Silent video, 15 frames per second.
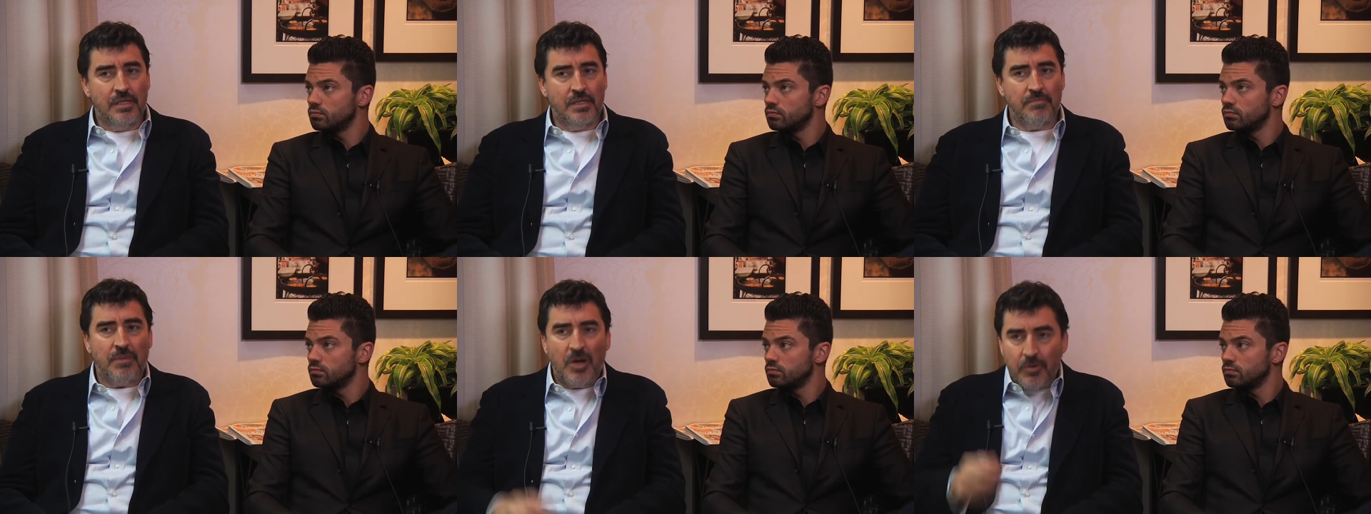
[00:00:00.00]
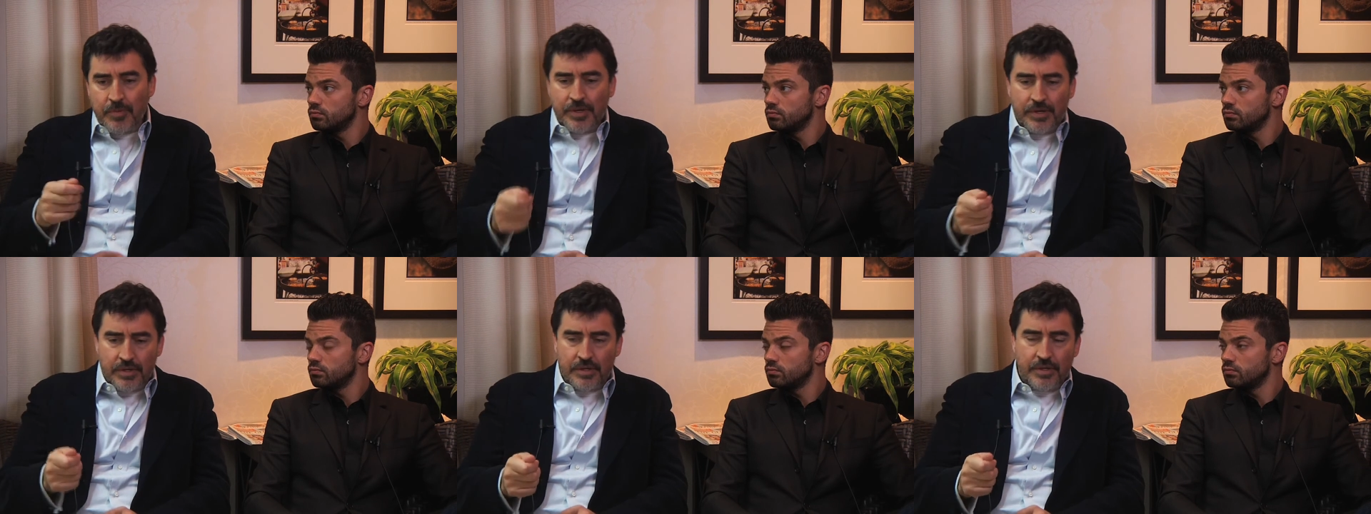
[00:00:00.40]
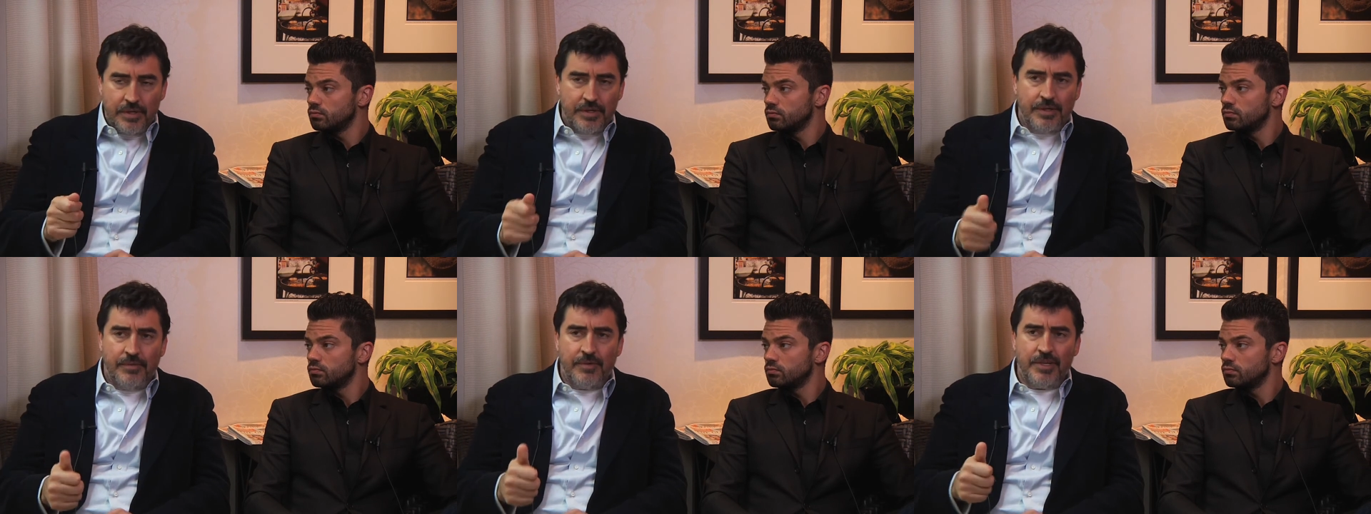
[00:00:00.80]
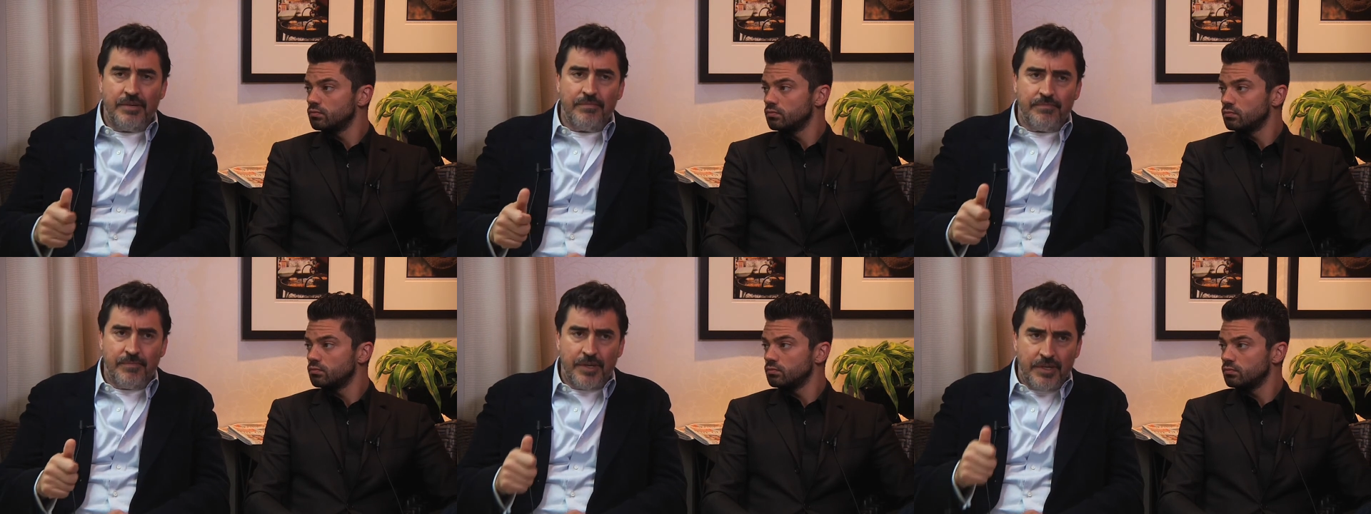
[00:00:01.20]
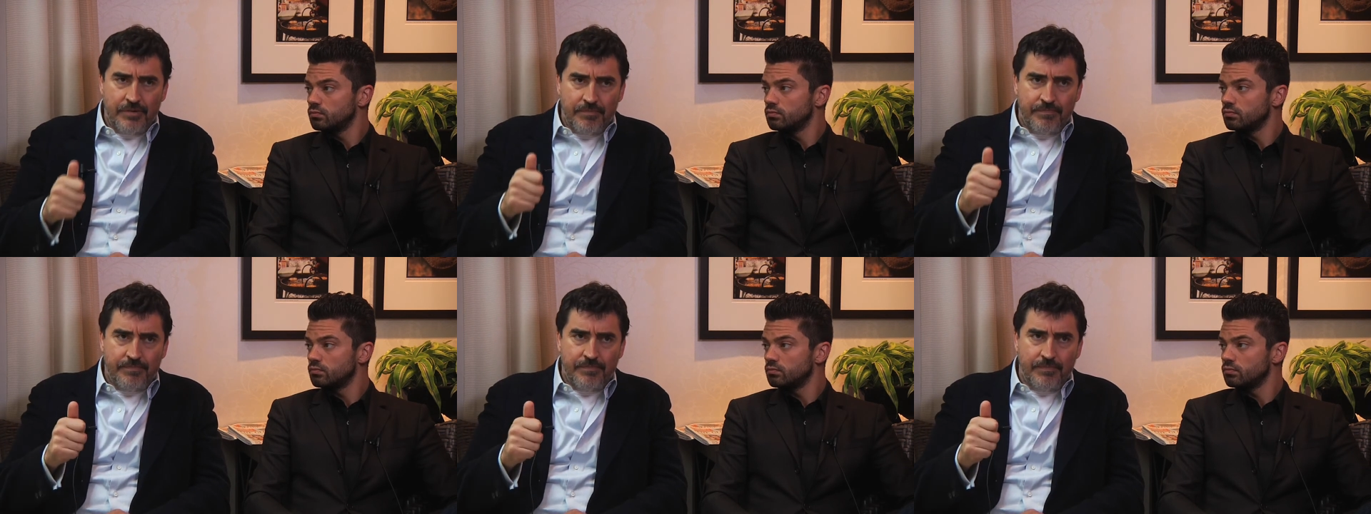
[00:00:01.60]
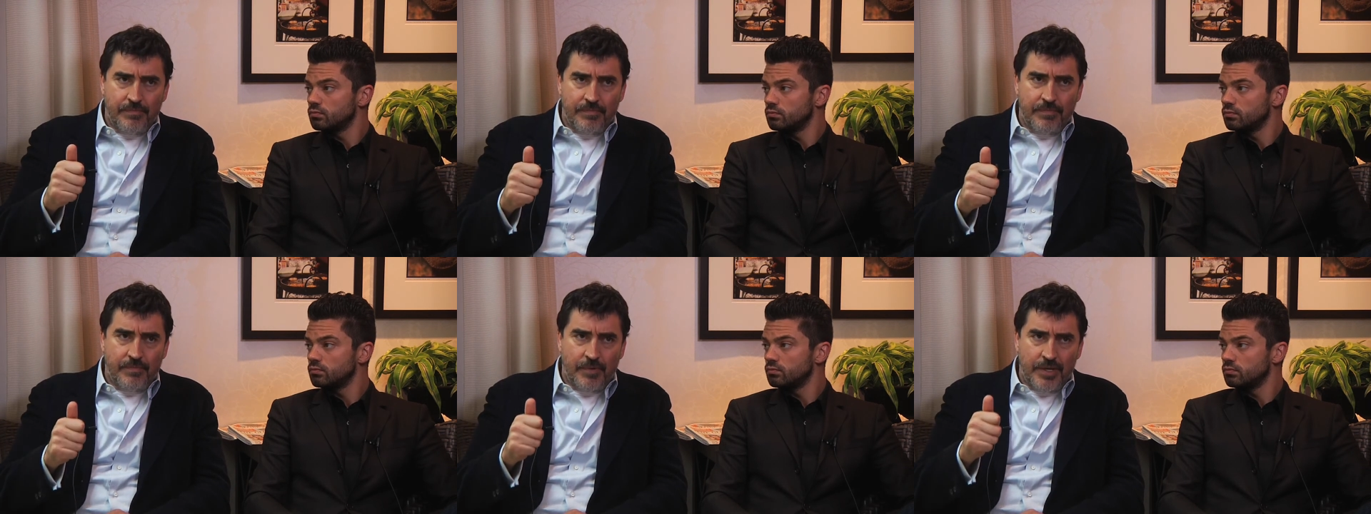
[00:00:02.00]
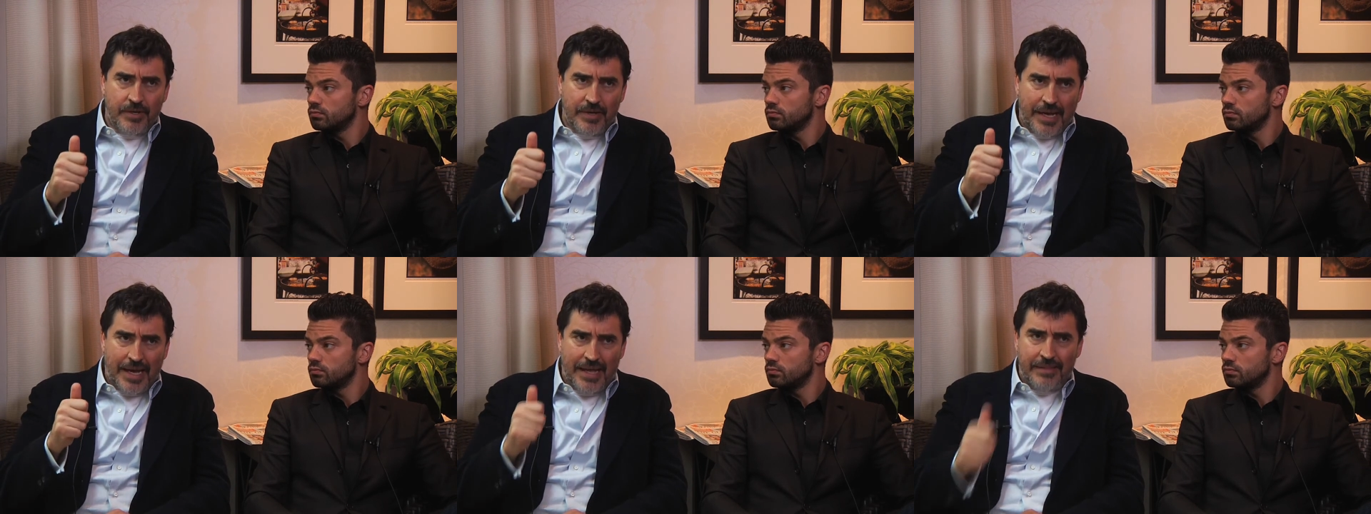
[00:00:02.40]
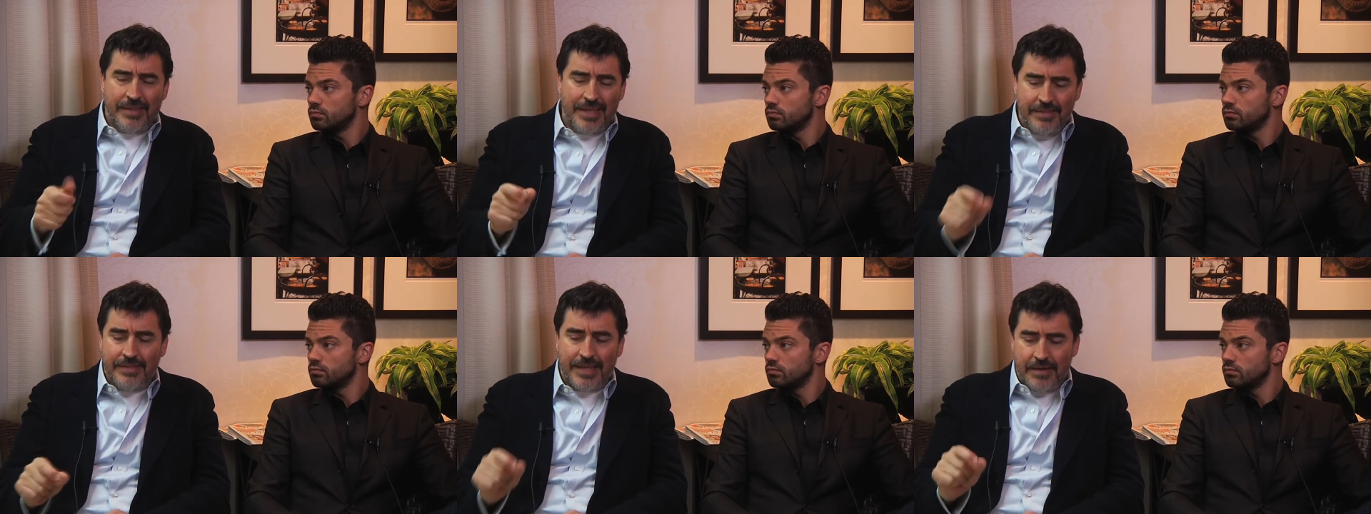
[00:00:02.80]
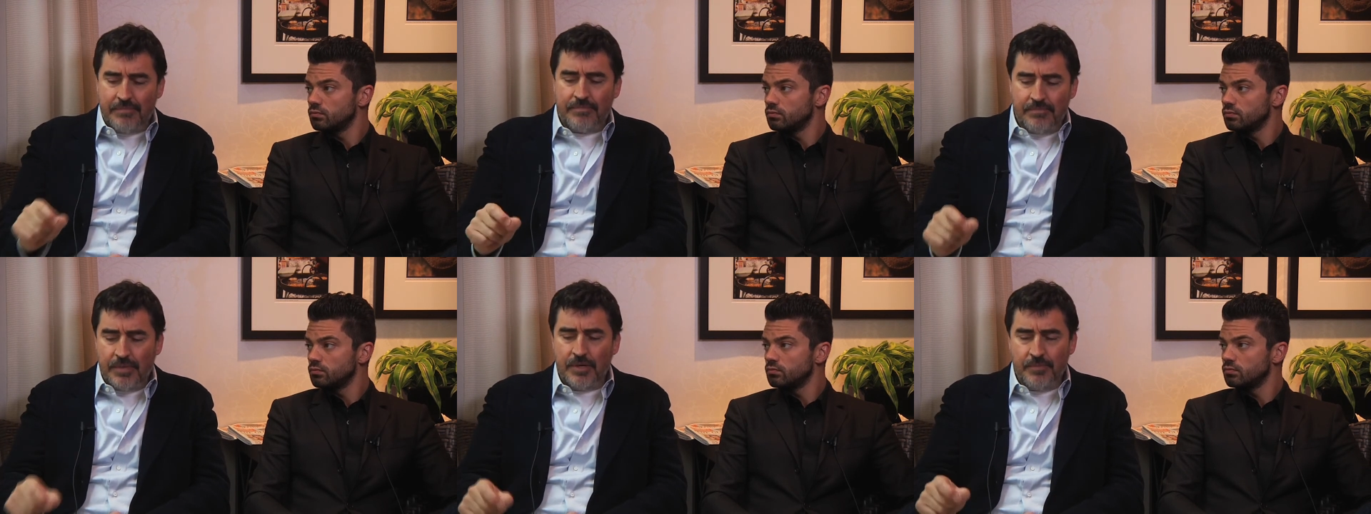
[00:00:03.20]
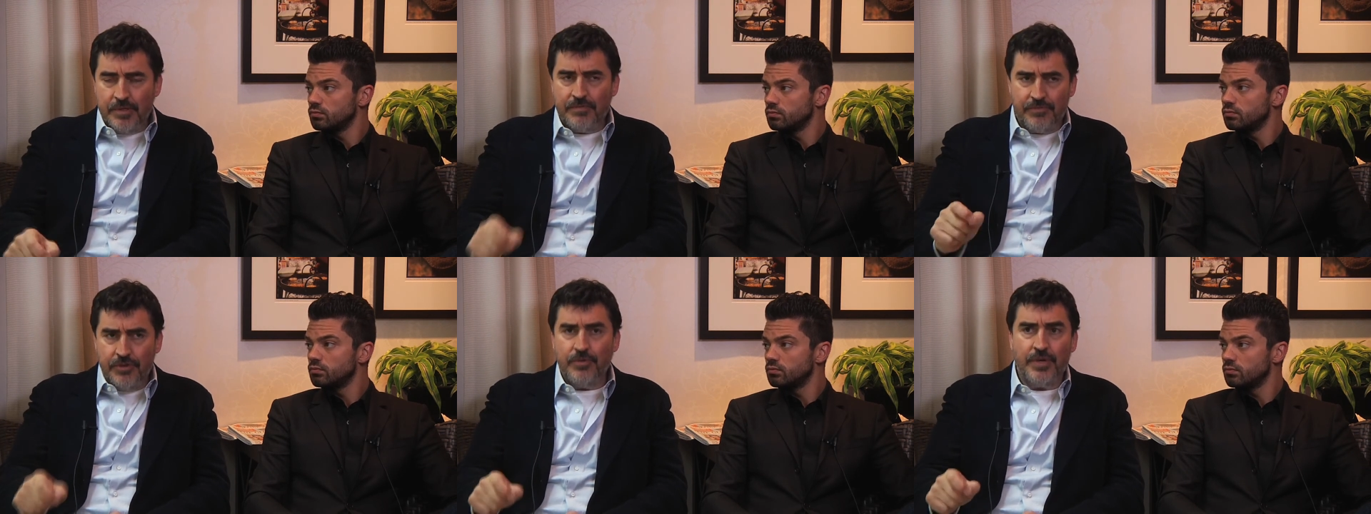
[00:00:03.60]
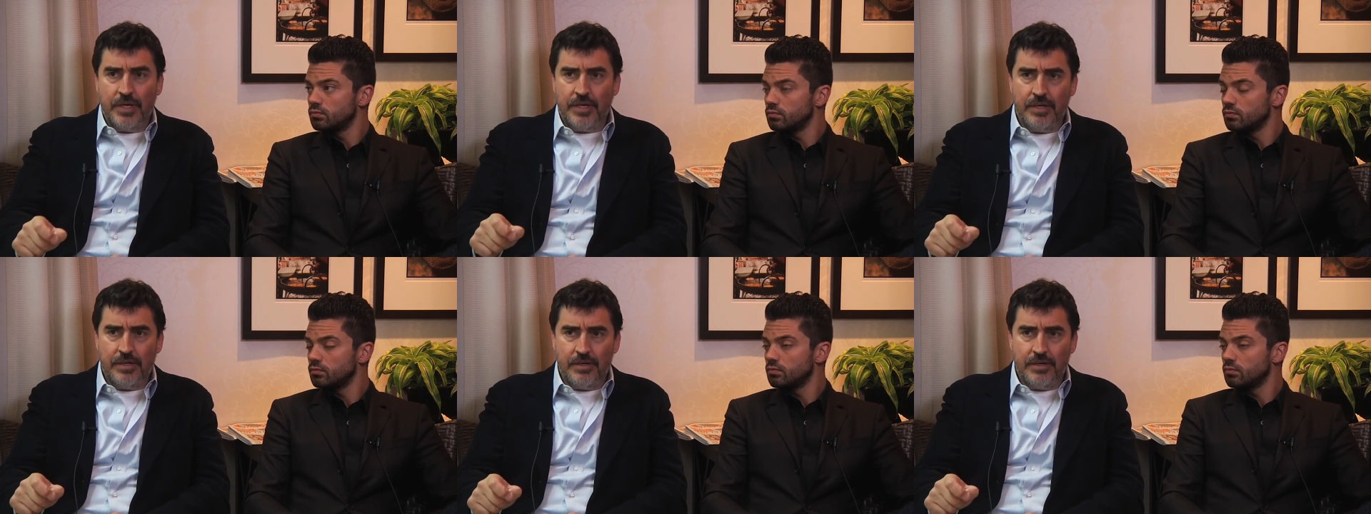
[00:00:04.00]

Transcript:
Speaker 1: The moment when you're when you're when you're at, in that moment of doing